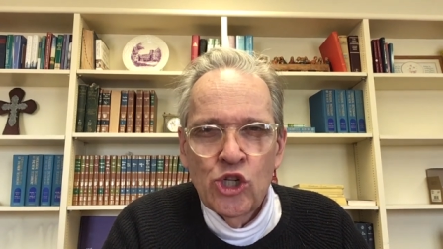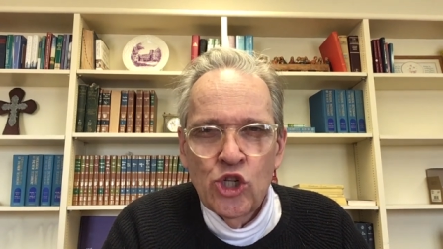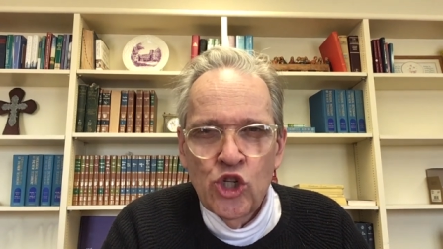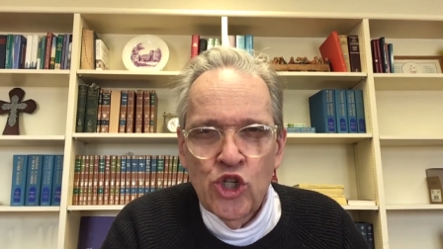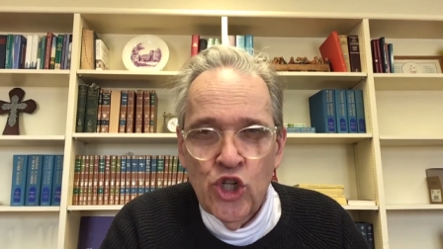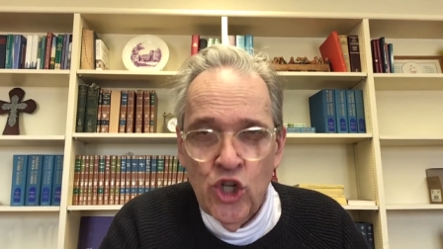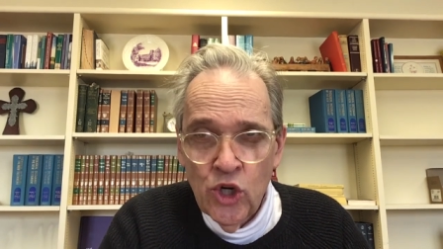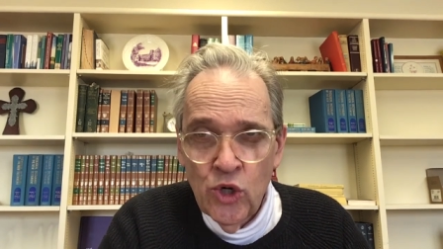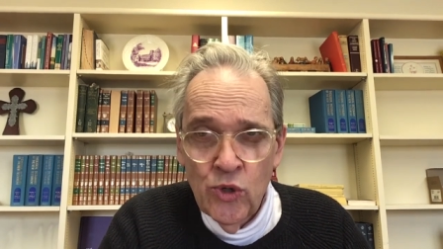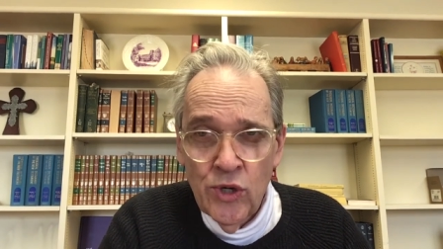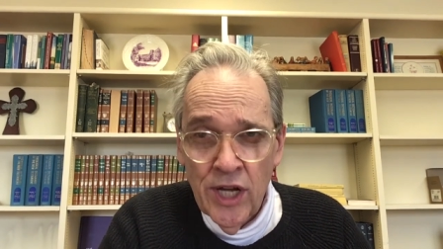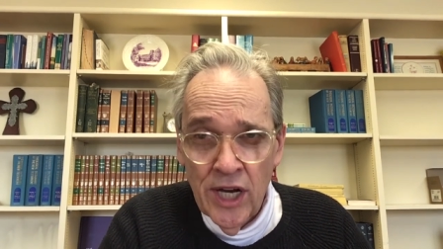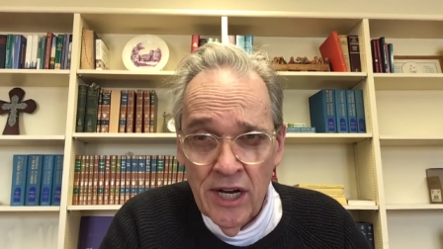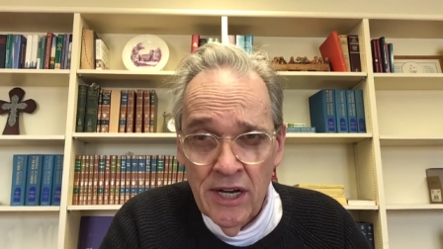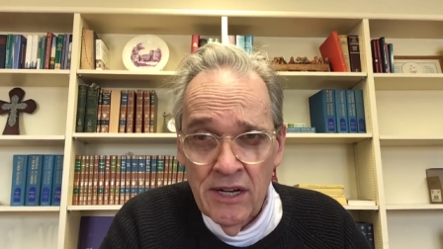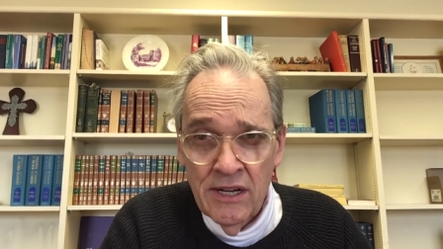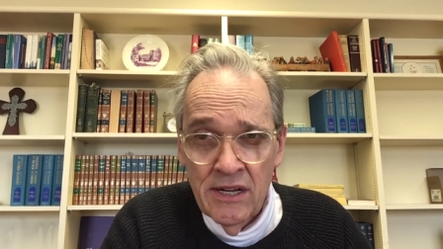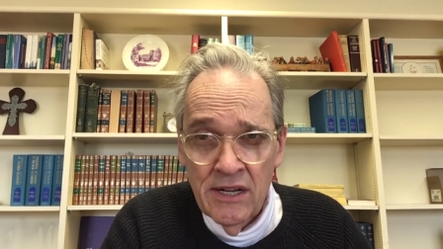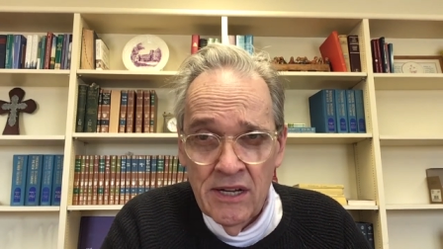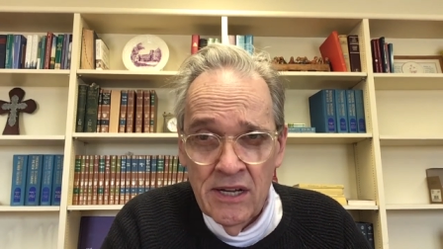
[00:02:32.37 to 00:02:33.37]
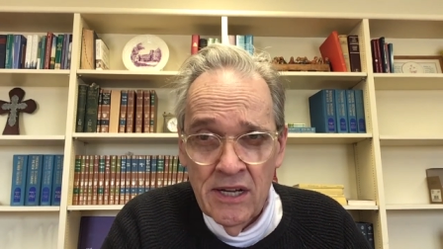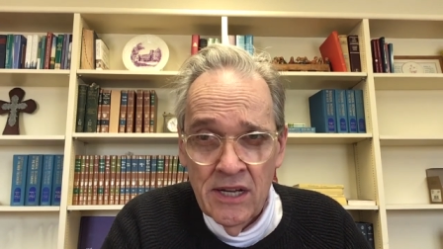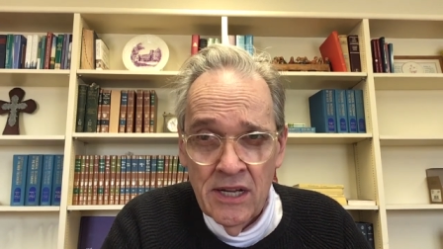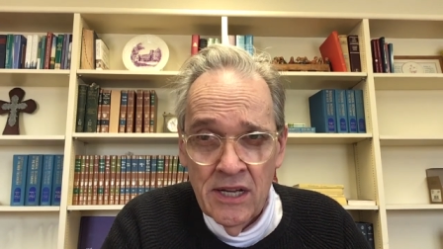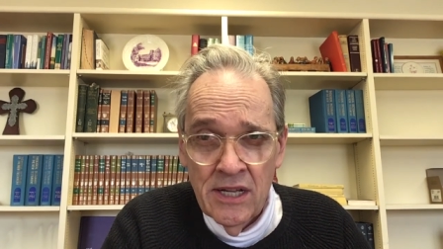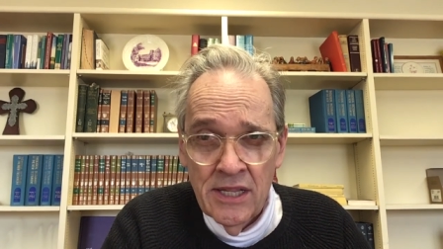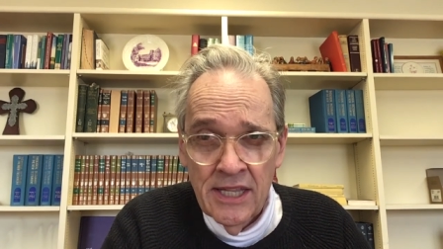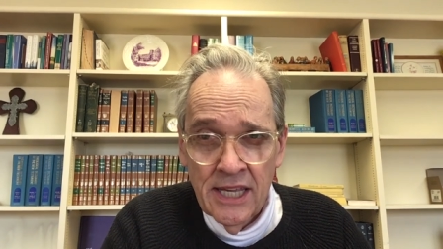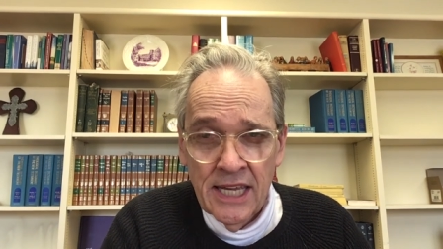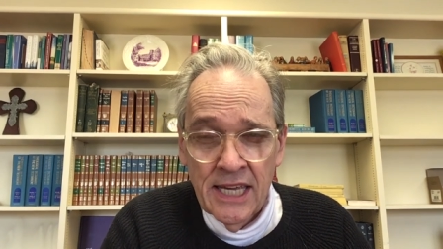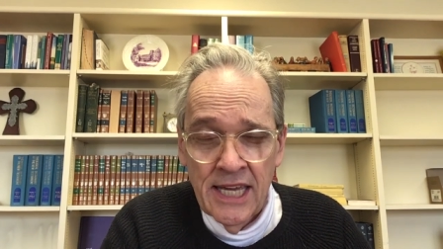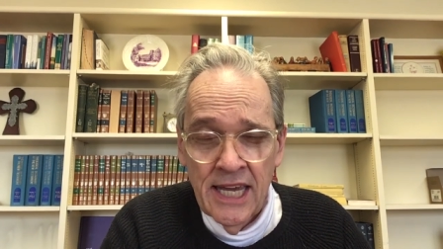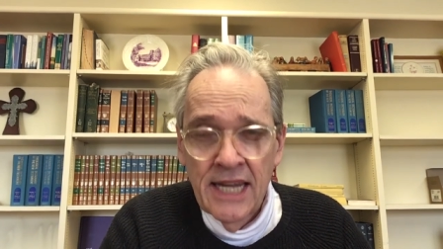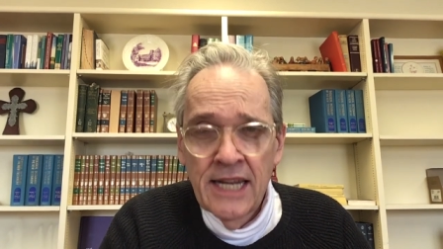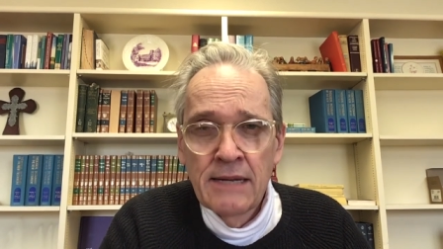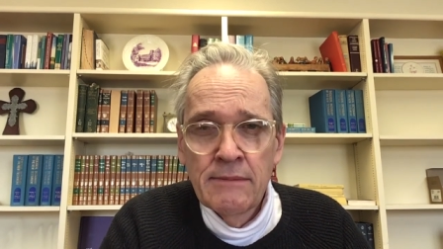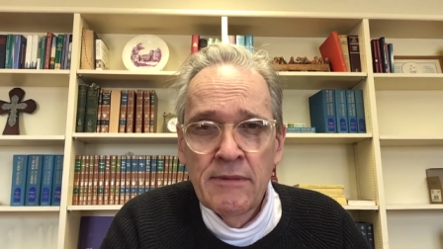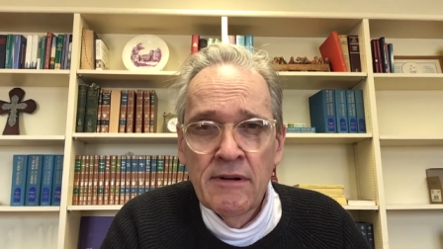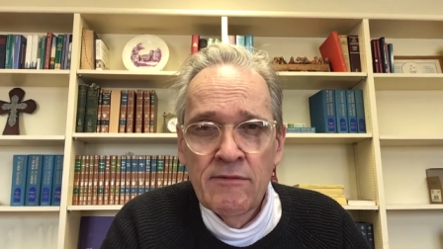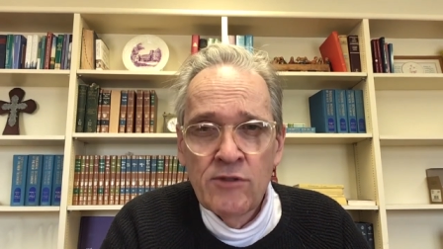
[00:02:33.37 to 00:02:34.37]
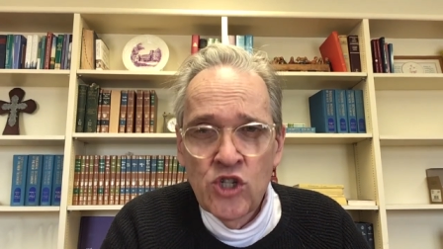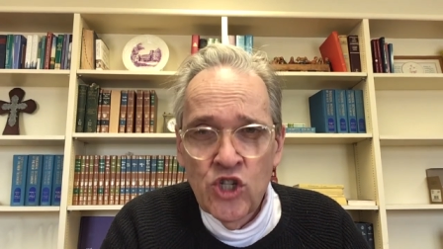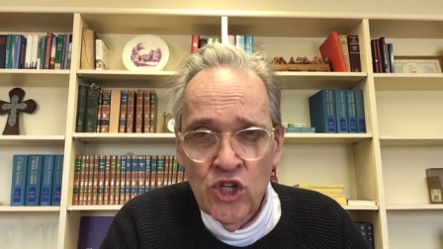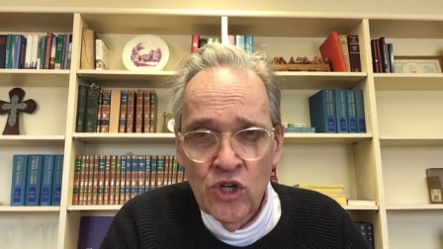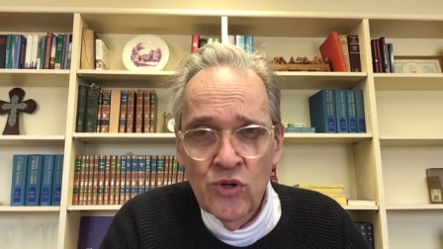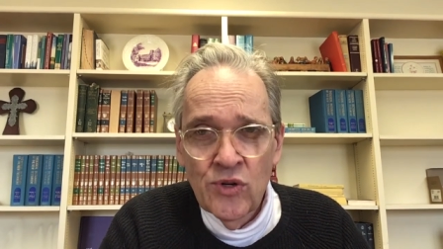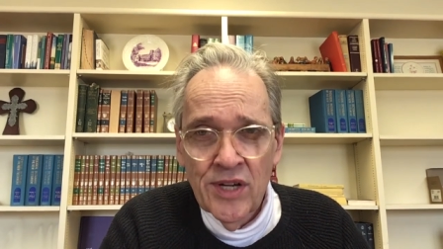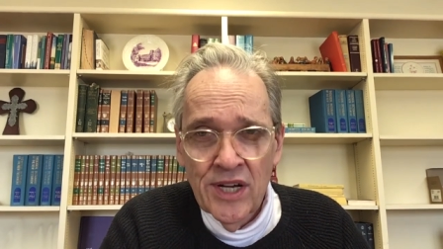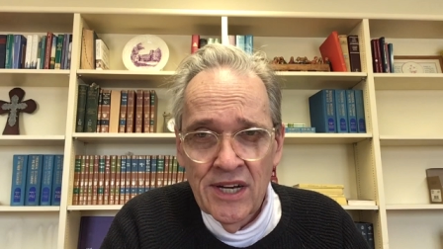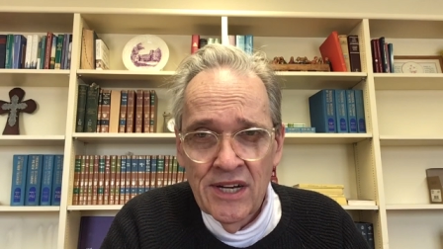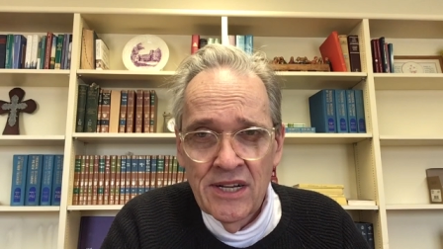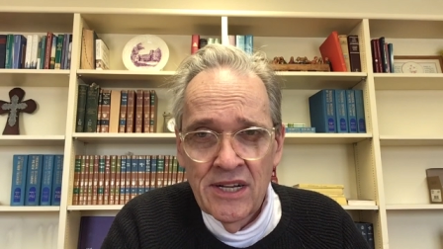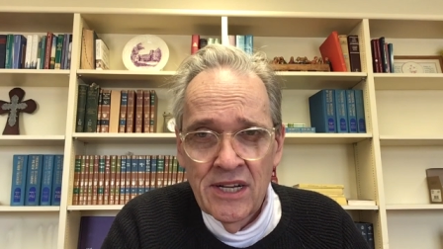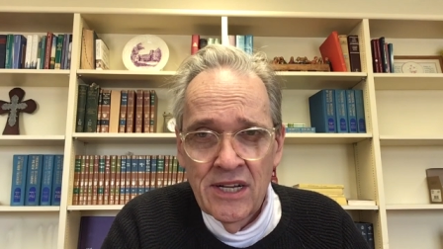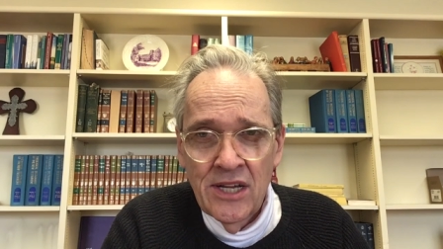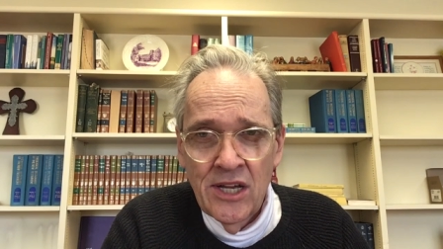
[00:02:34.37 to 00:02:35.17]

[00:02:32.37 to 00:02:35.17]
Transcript: Judah, the kingdom of Judah,